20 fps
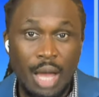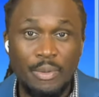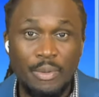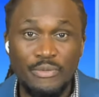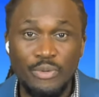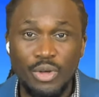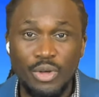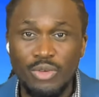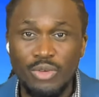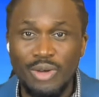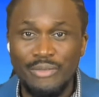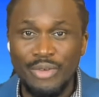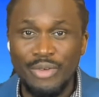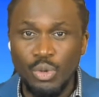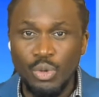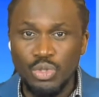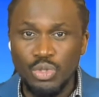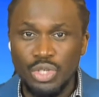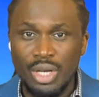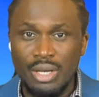before the
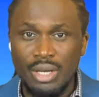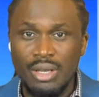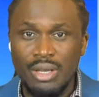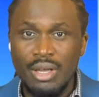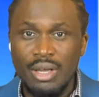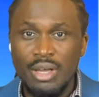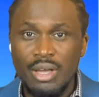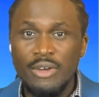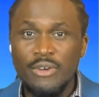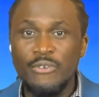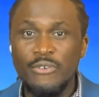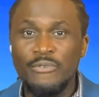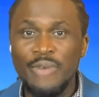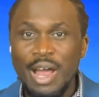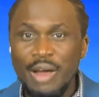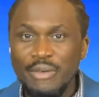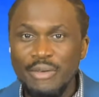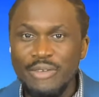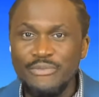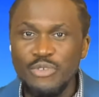revolution,
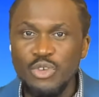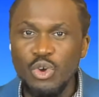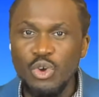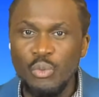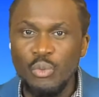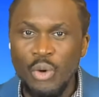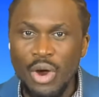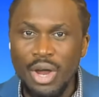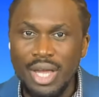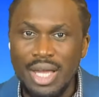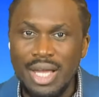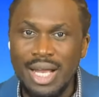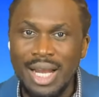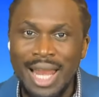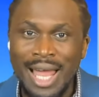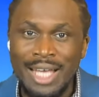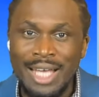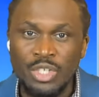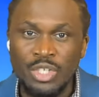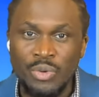very few
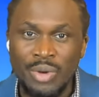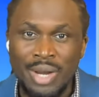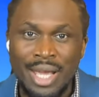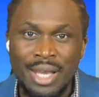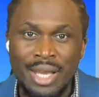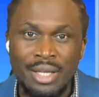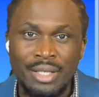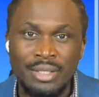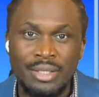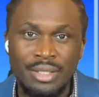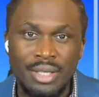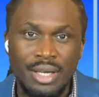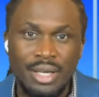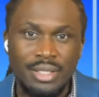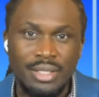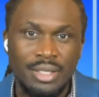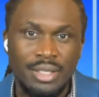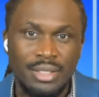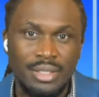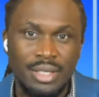working-class Grenadian
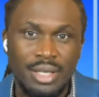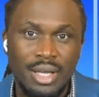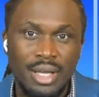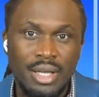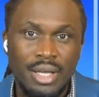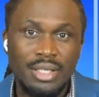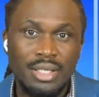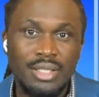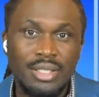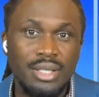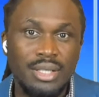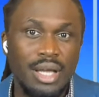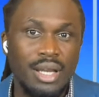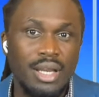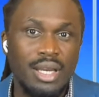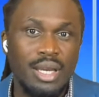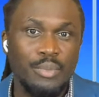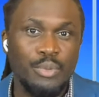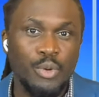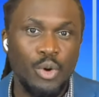citizens
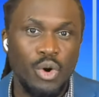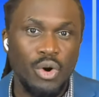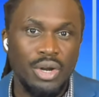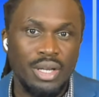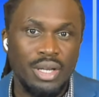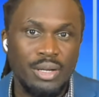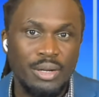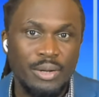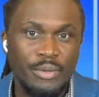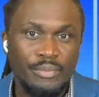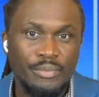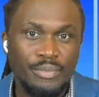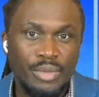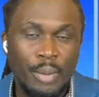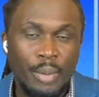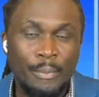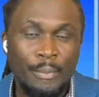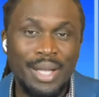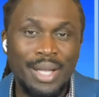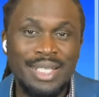studied abroad,
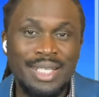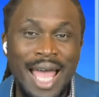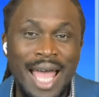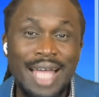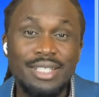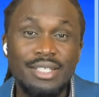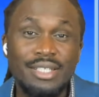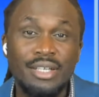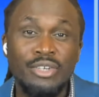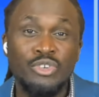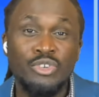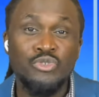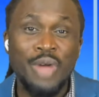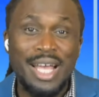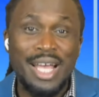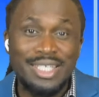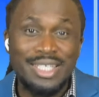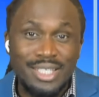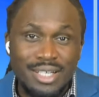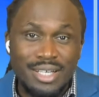but that
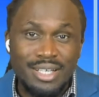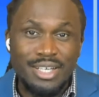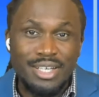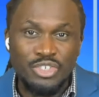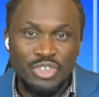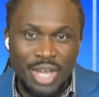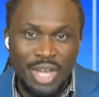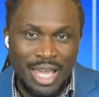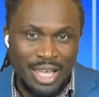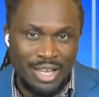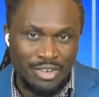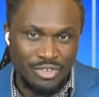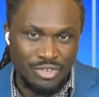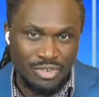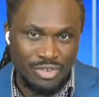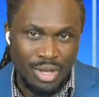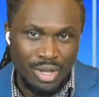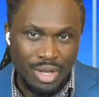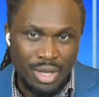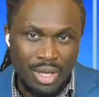drastically
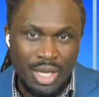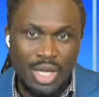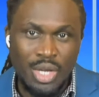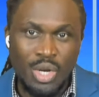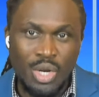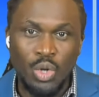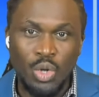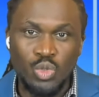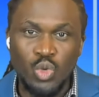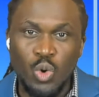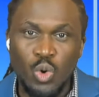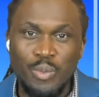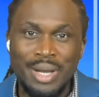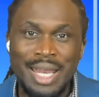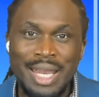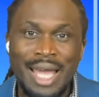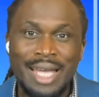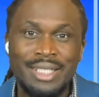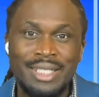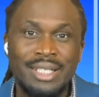changed in October
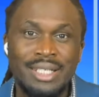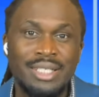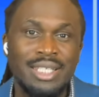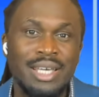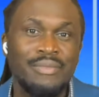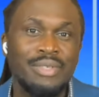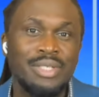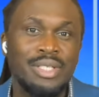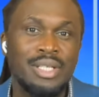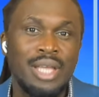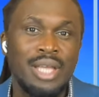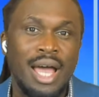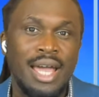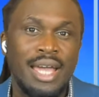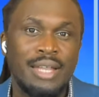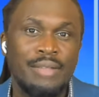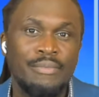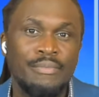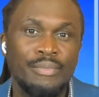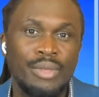1979